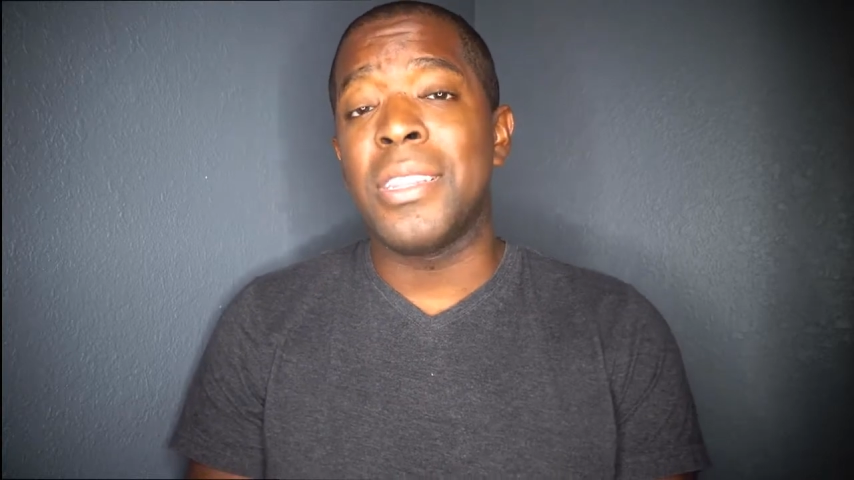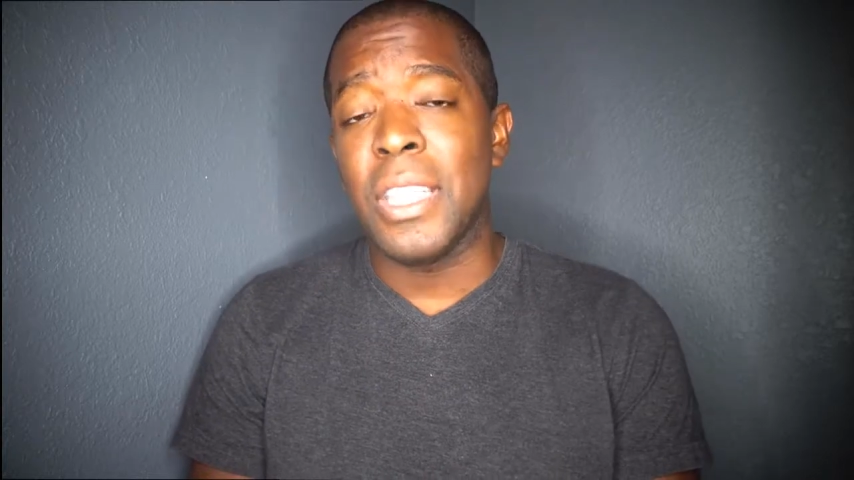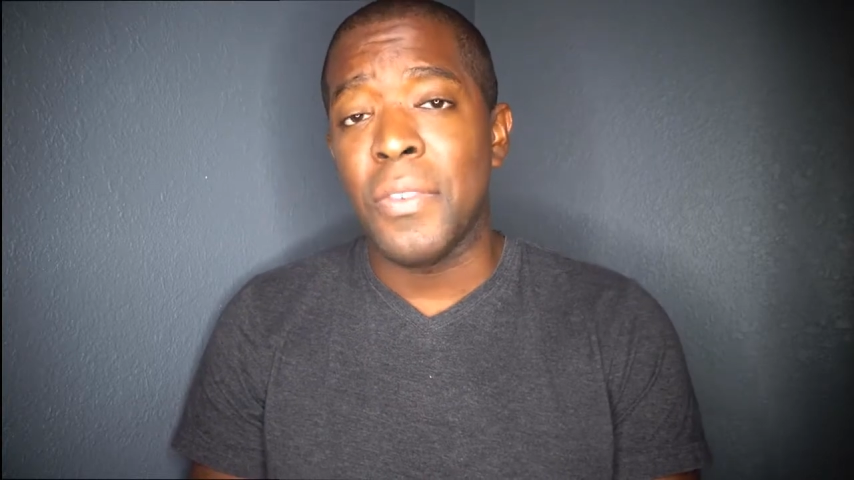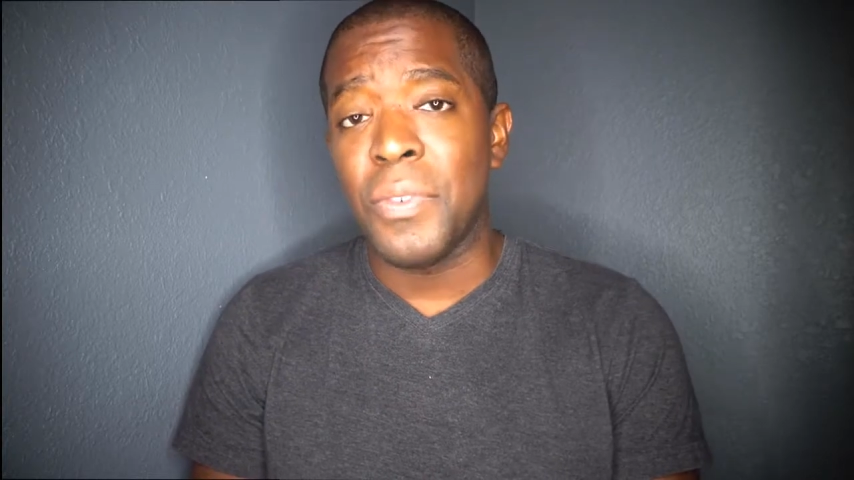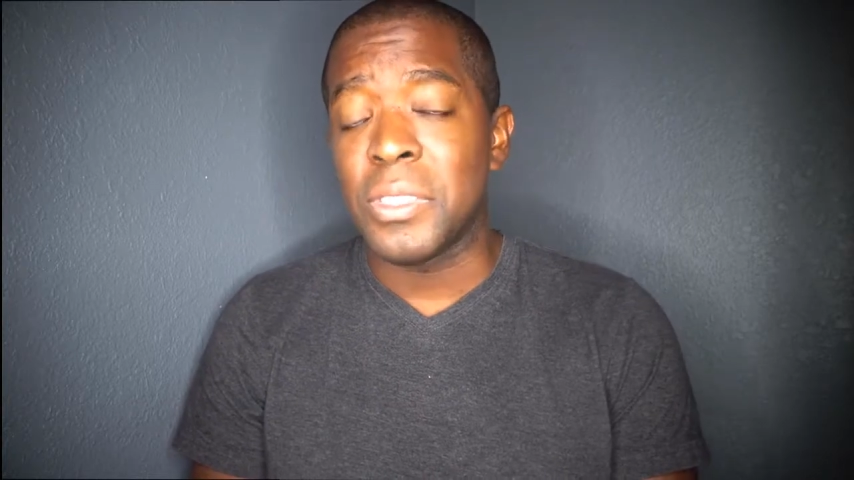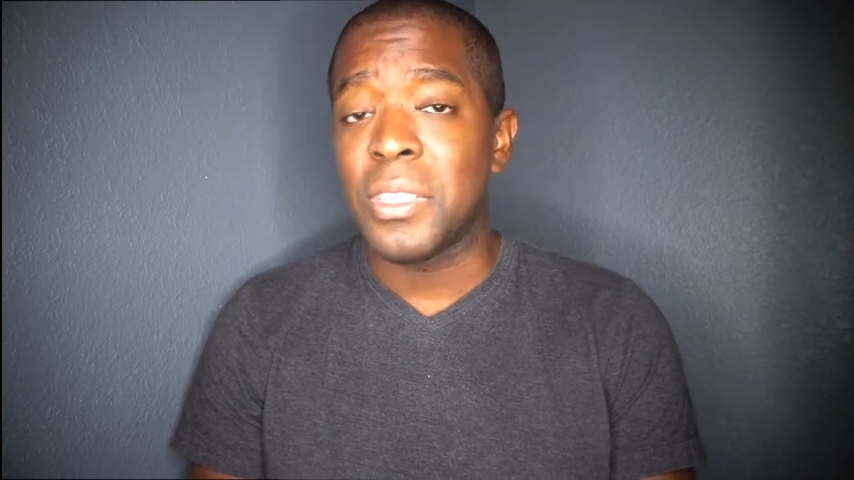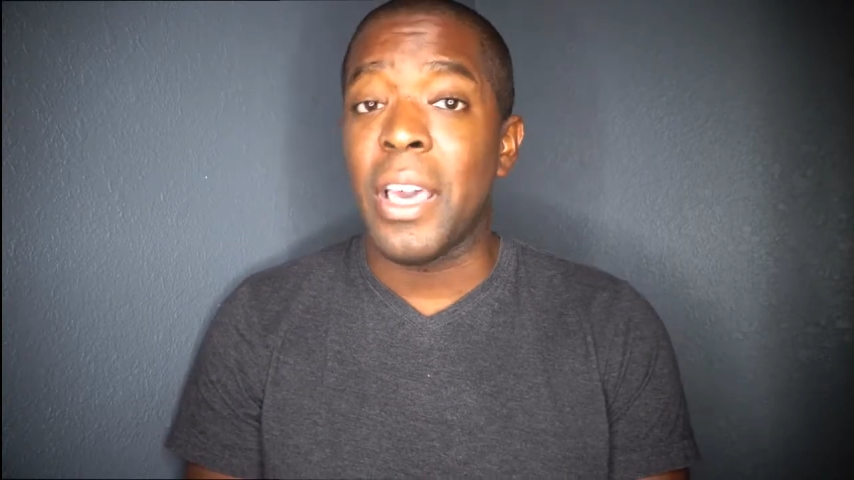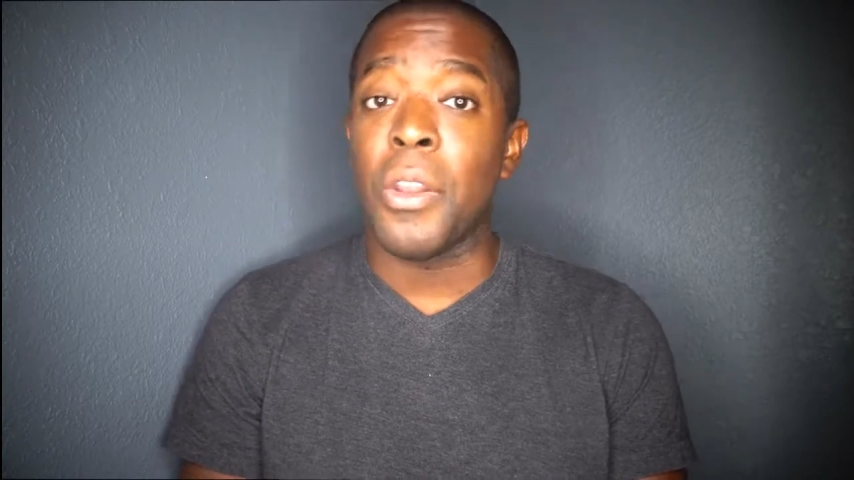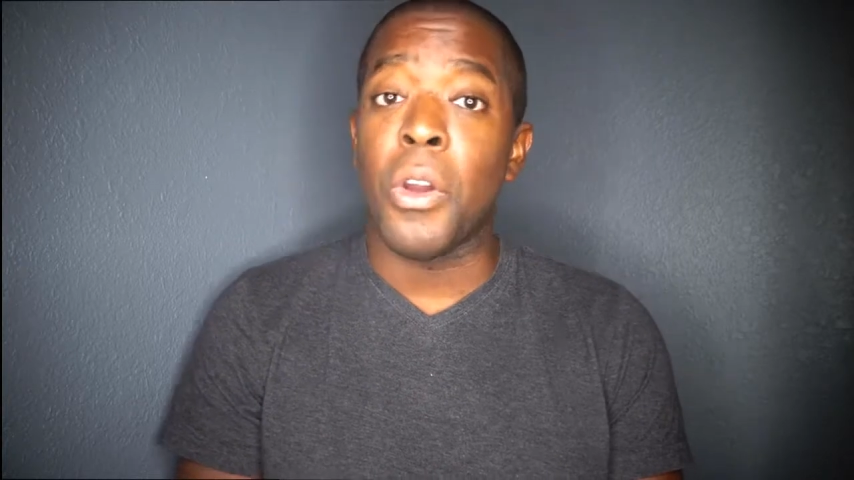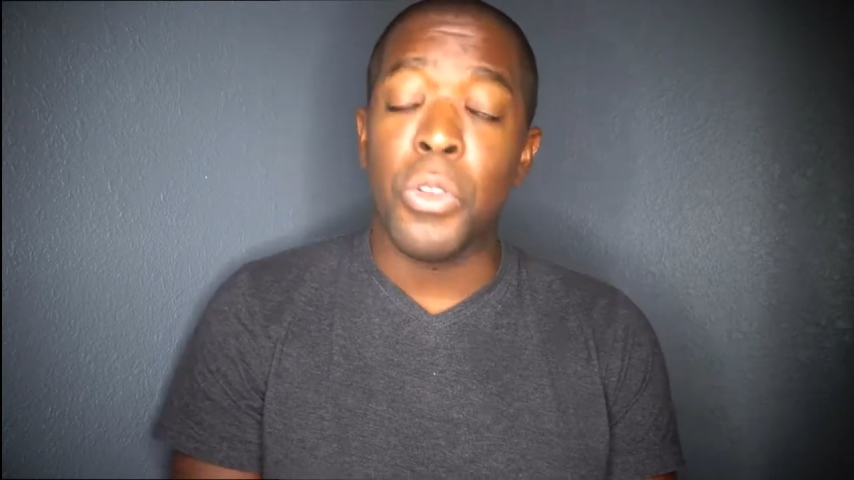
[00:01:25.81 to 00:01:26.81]
defense
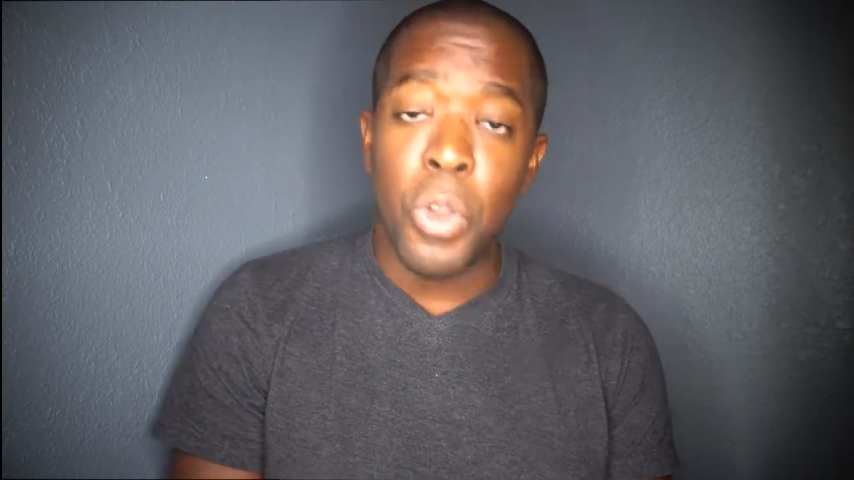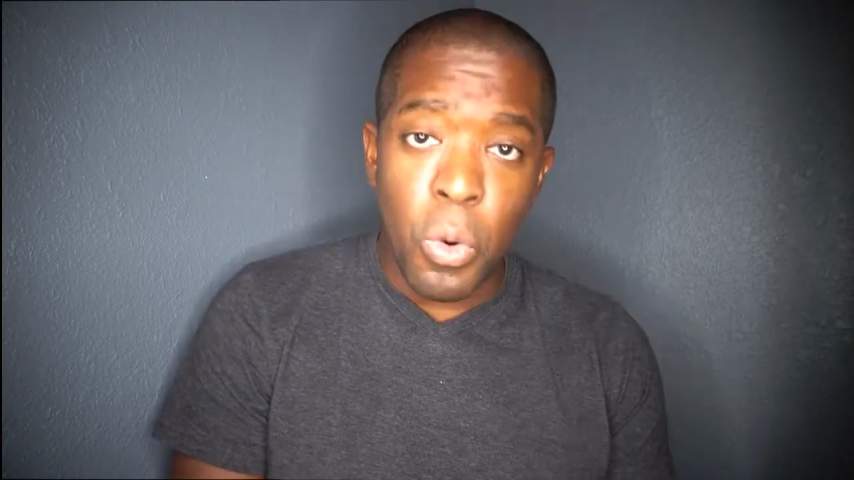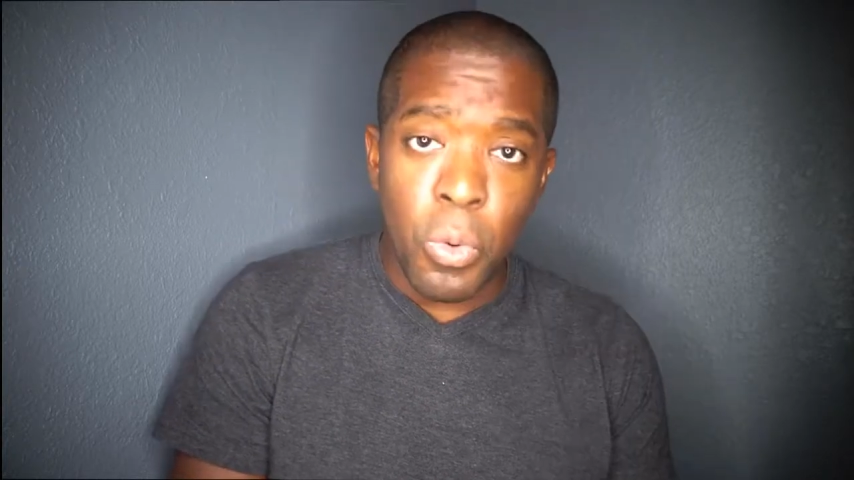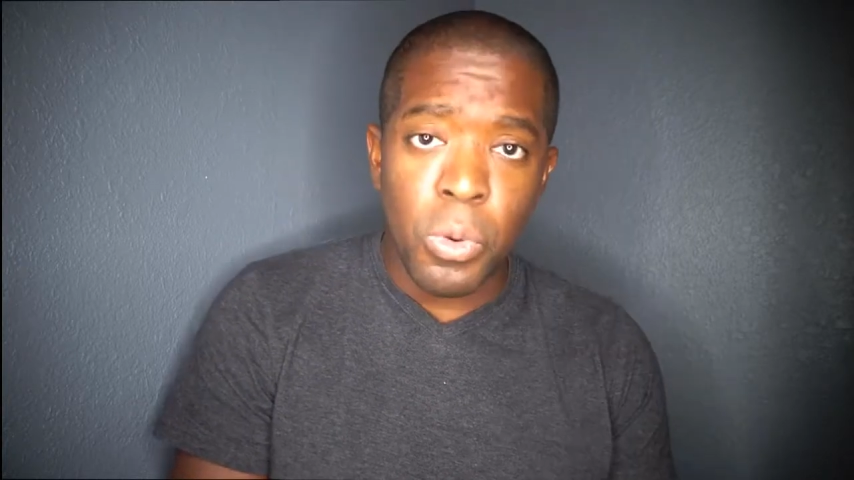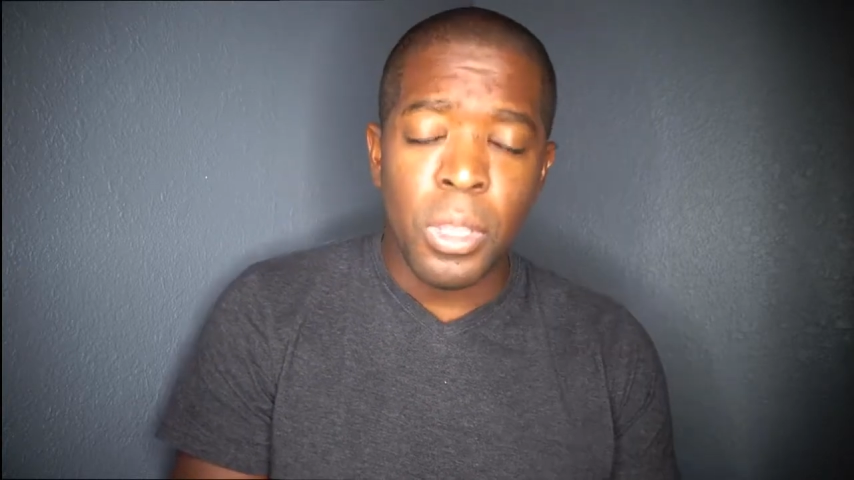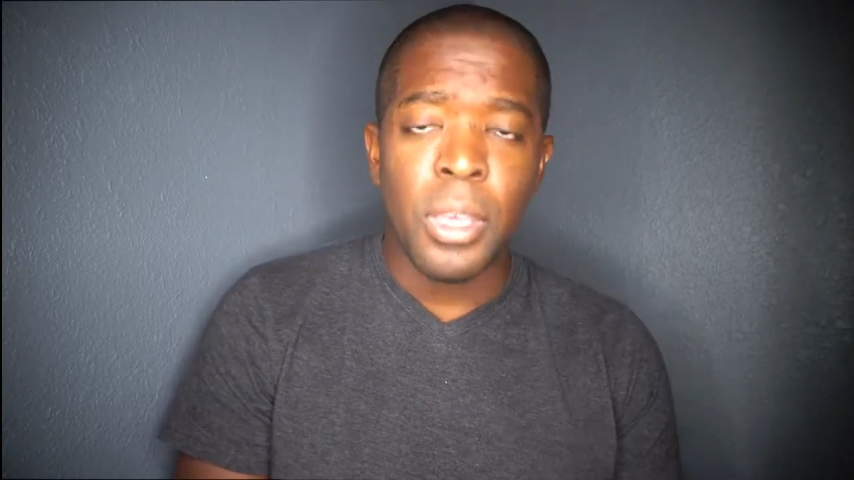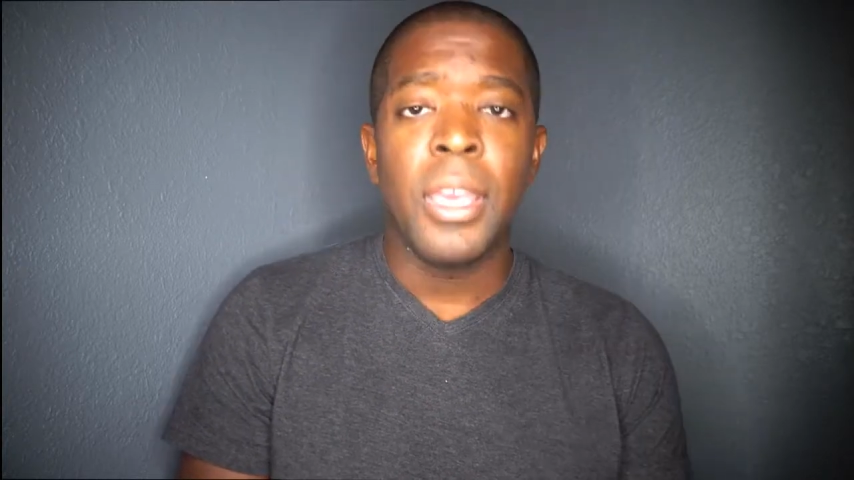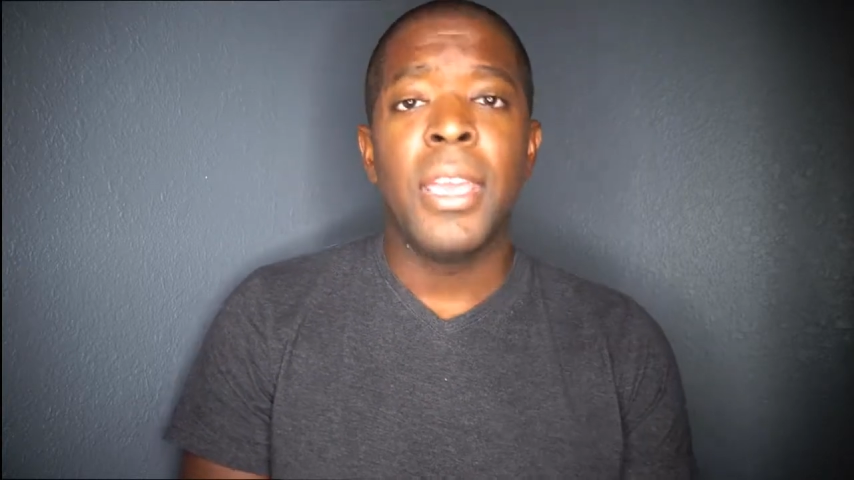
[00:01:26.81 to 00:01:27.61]
that are known,